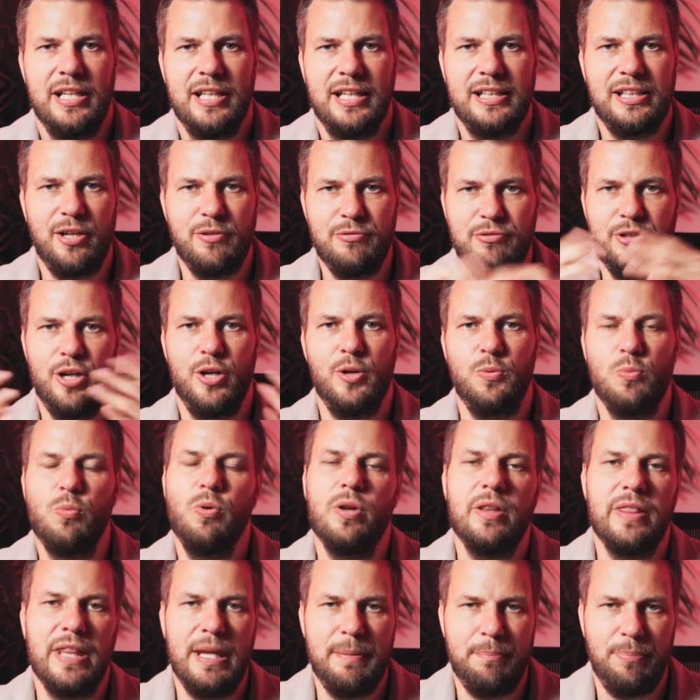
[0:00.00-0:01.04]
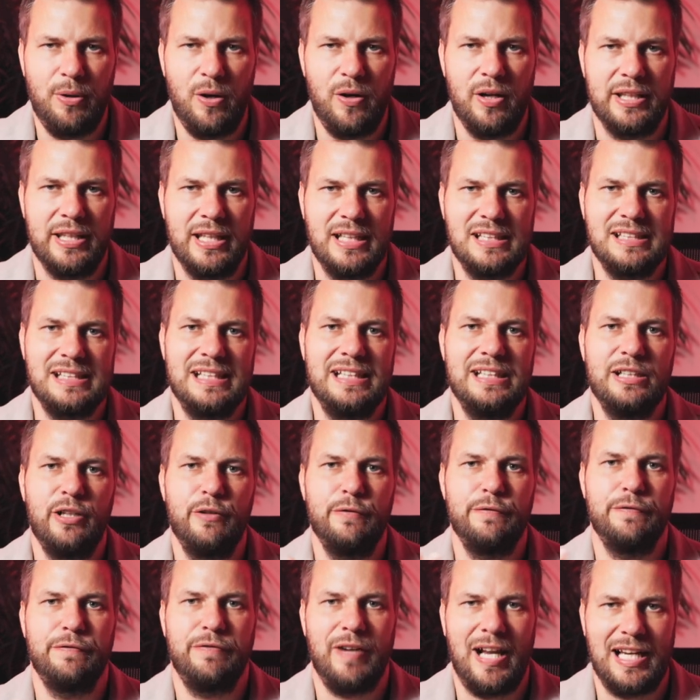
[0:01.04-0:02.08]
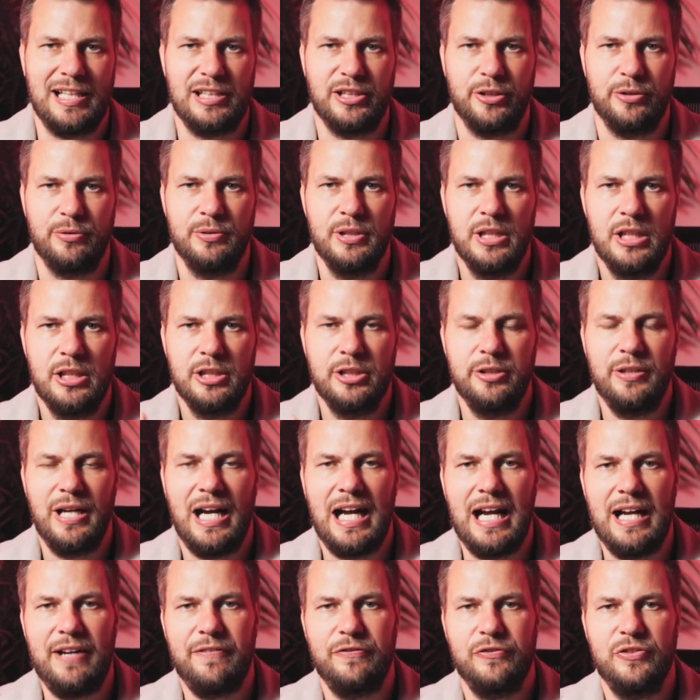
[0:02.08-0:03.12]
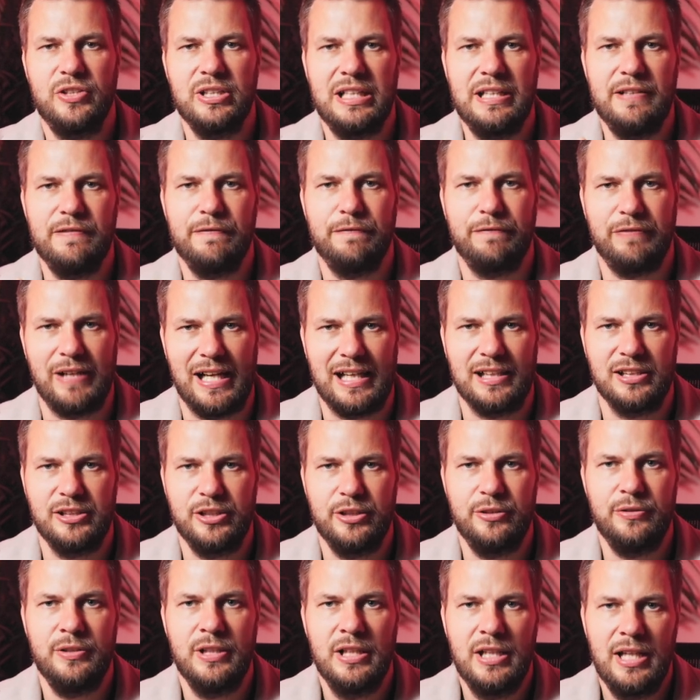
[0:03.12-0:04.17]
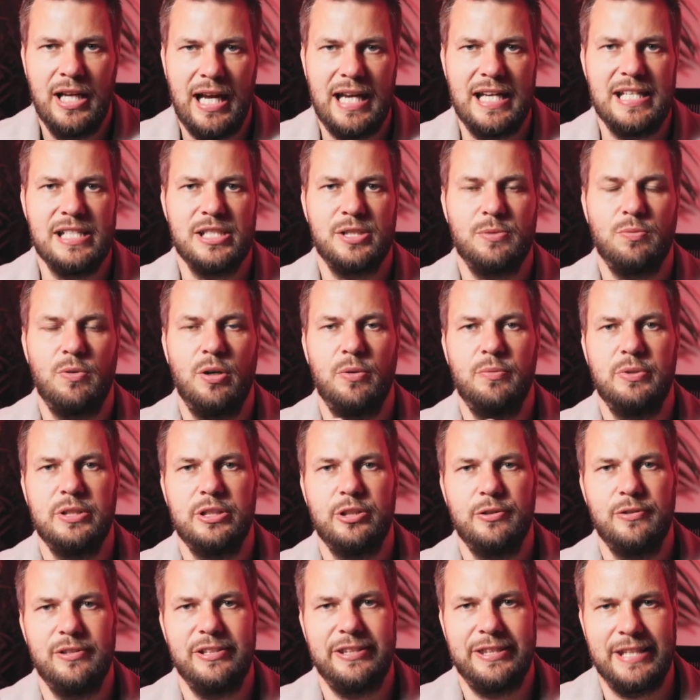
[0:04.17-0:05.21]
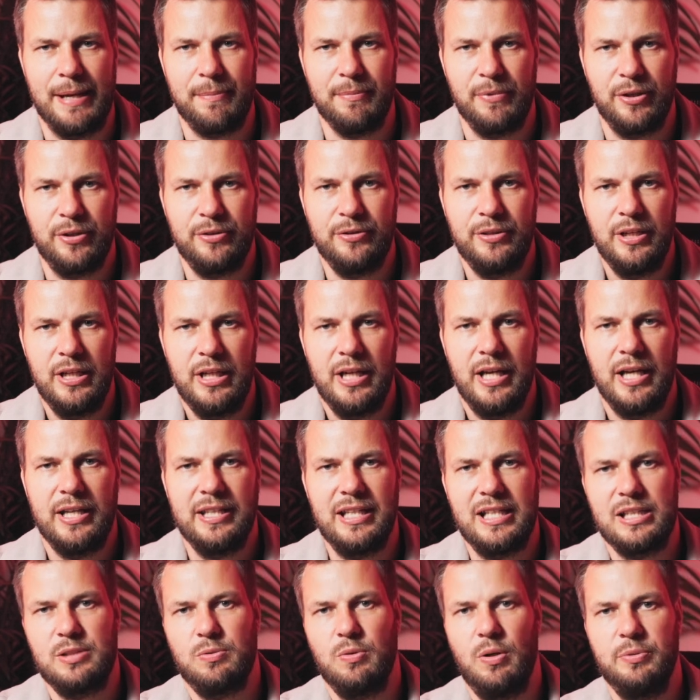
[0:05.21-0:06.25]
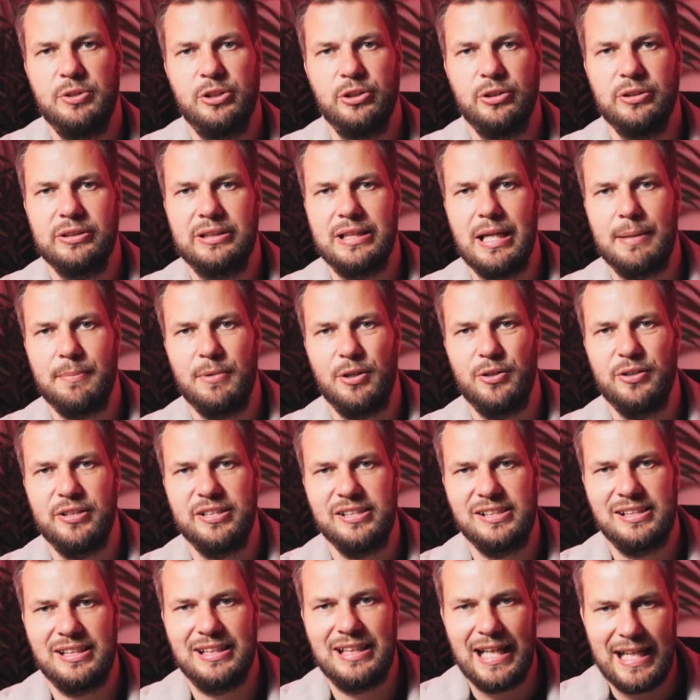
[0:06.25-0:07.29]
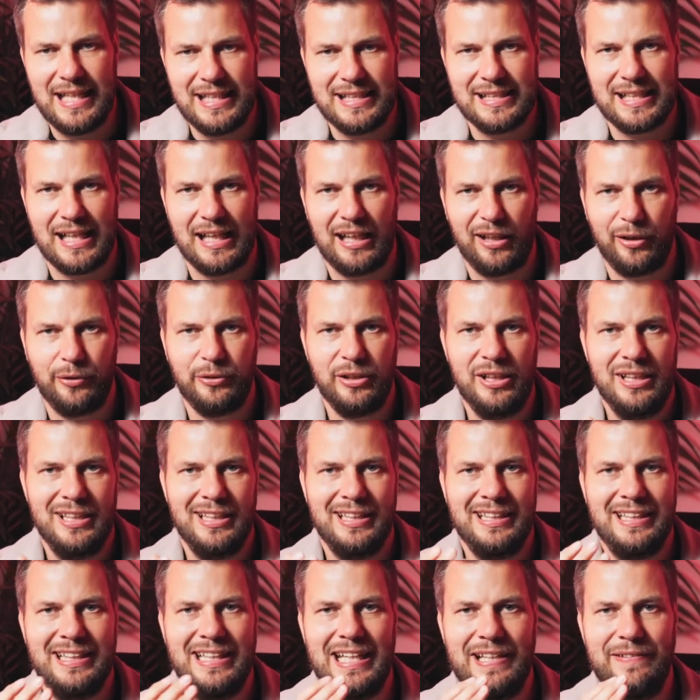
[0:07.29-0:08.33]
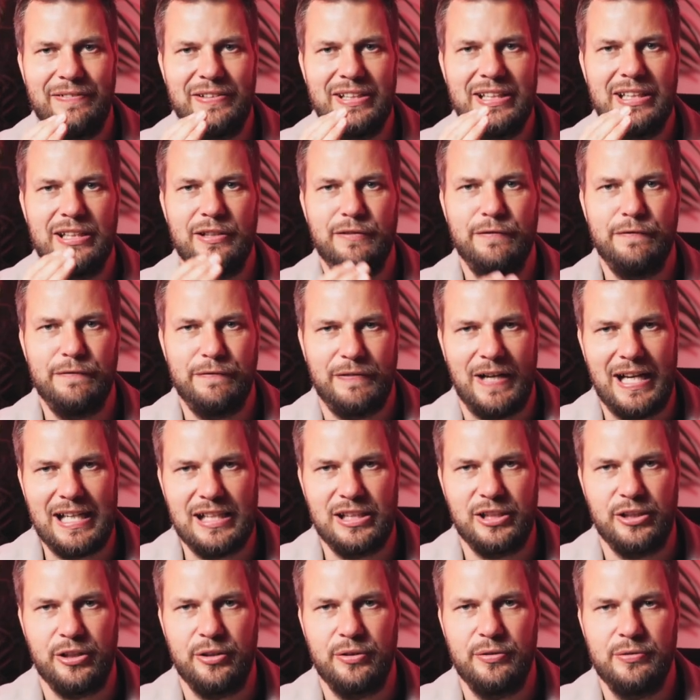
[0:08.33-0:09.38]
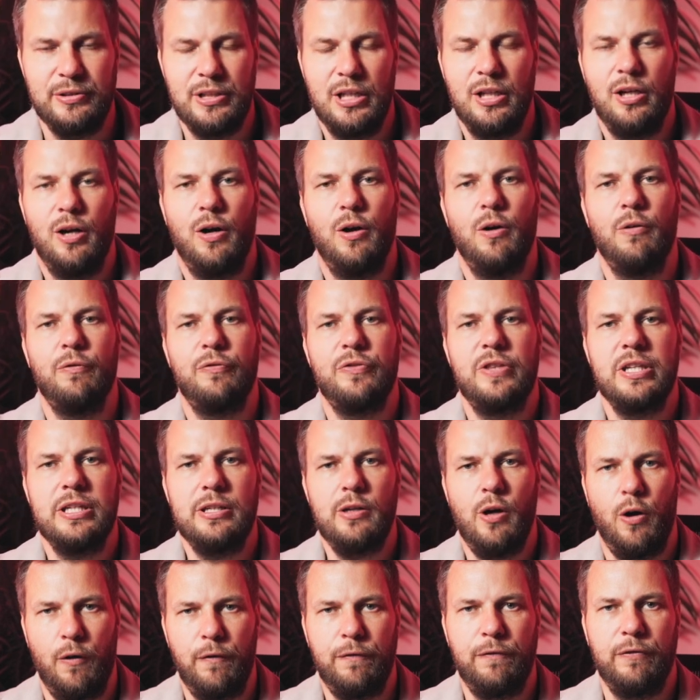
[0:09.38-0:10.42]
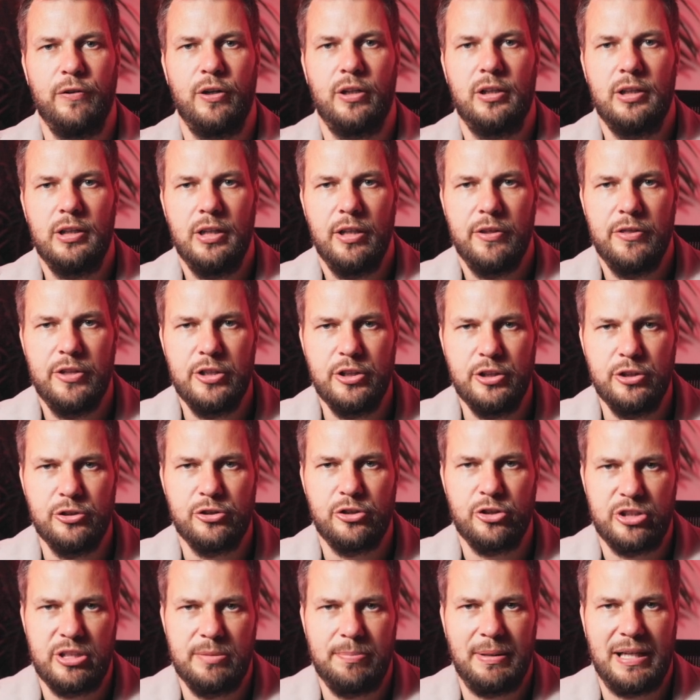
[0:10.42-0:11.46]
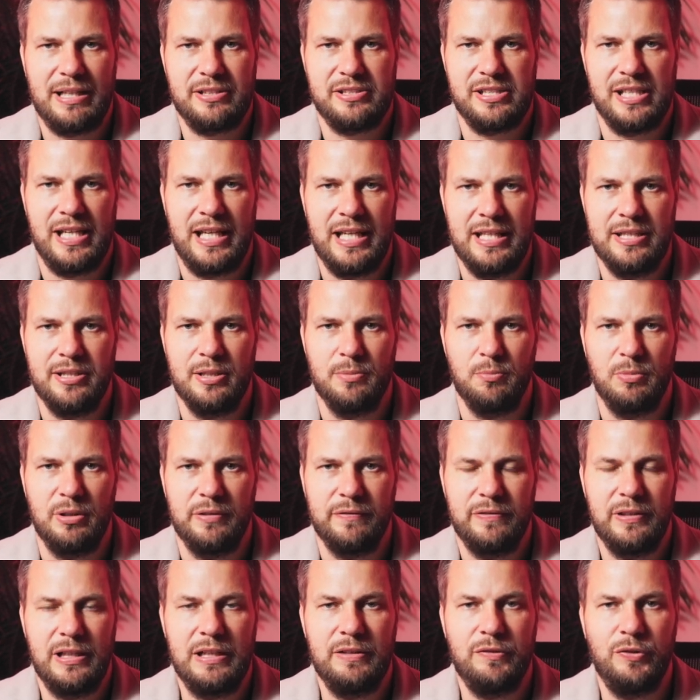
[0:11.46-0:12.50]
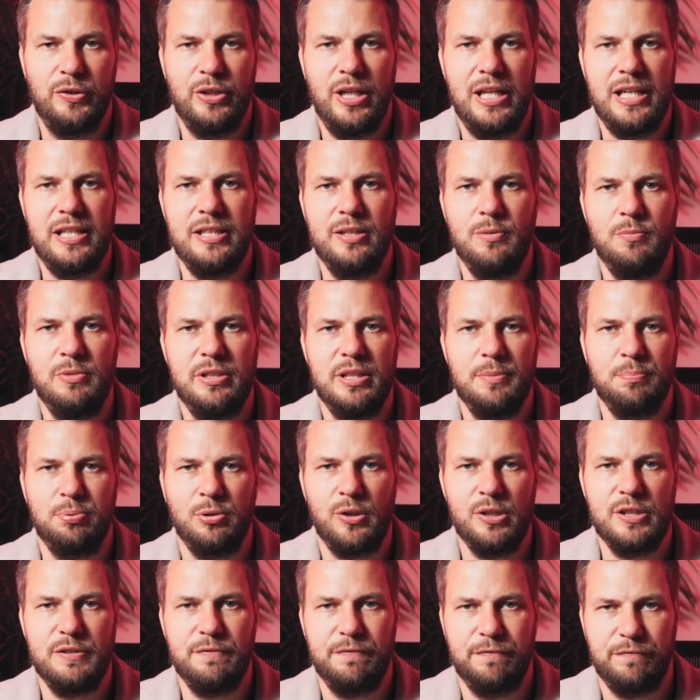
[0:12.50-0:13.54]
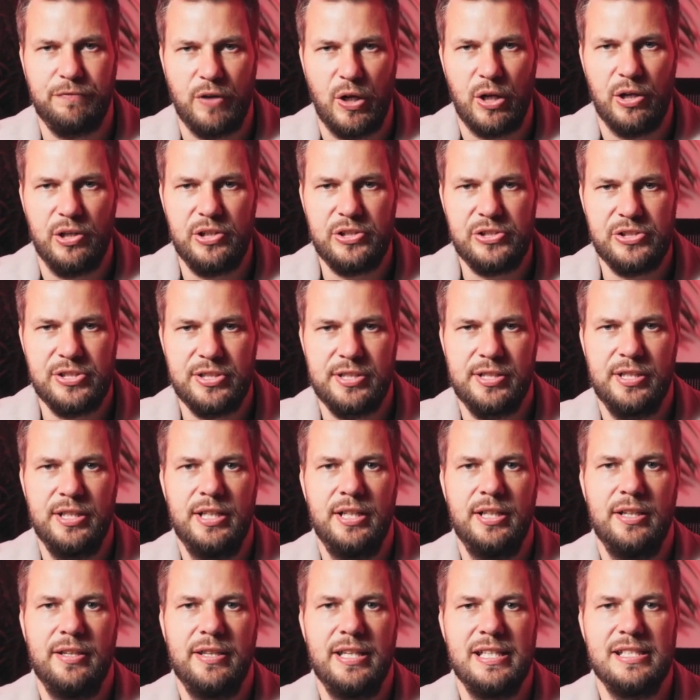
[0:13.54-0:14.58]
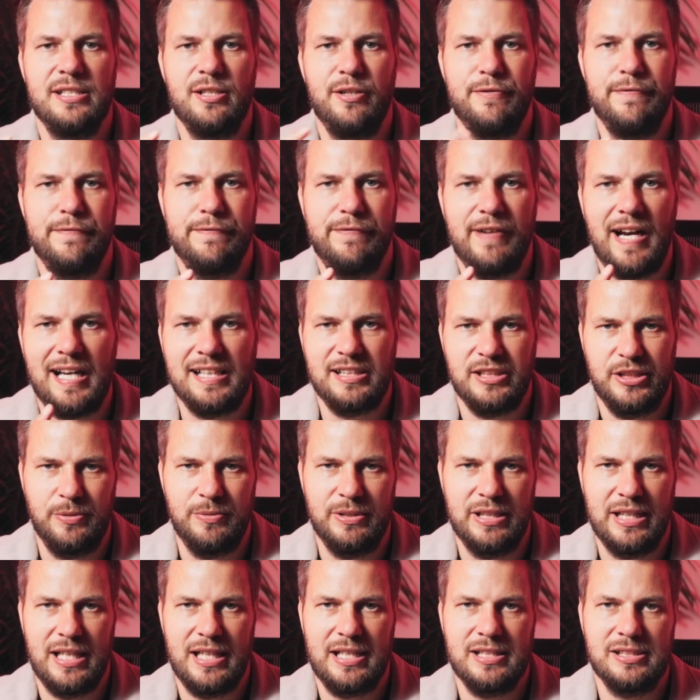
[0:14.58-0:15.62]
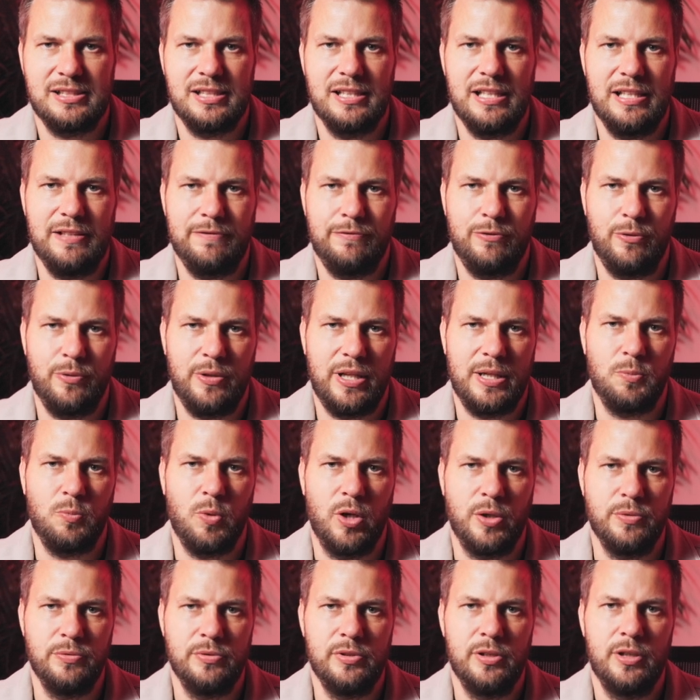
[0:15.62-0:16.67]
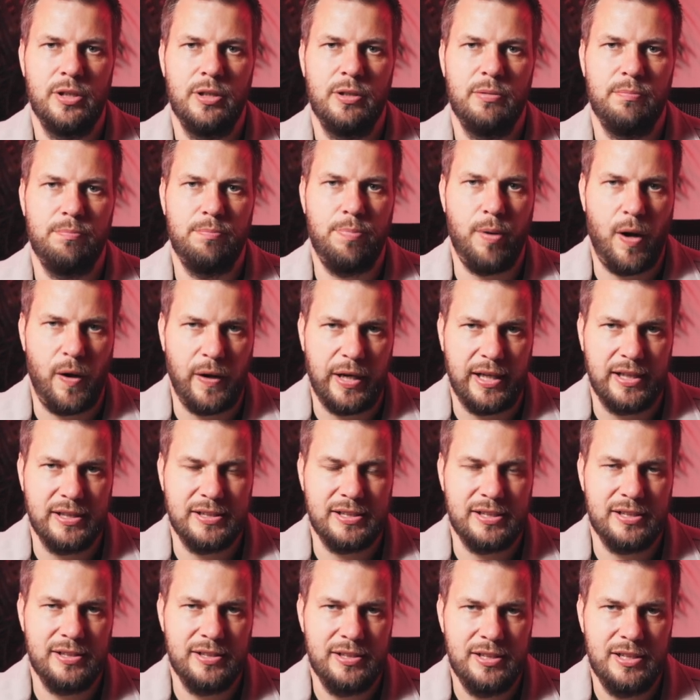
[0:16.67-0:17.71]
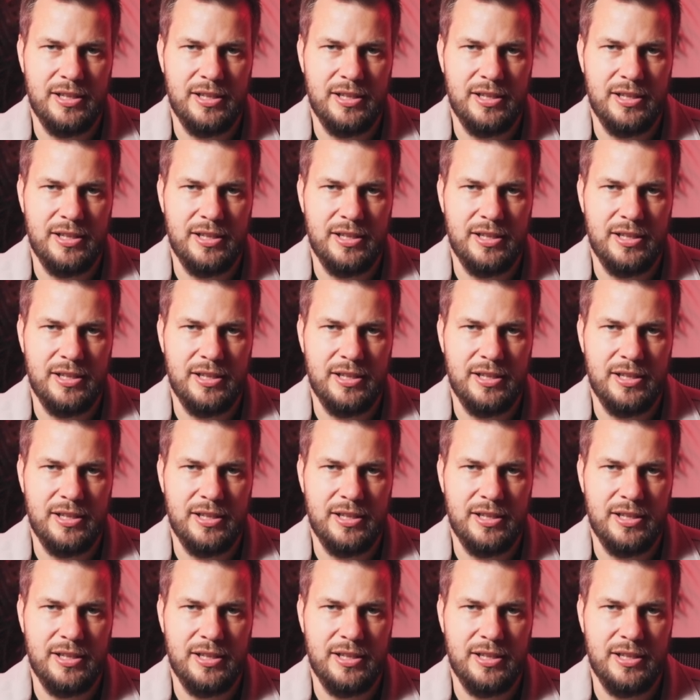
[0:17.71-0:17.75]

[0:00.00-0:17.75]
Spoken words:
don't know what they're buying. They see no value. You have to give value, hence why we do a demo. And that's why we do a demo that's detailed, giving the value of the offer that you're just about to hit them with. If you hit them with the price first, there's no value in that, so therefore they won't buy it.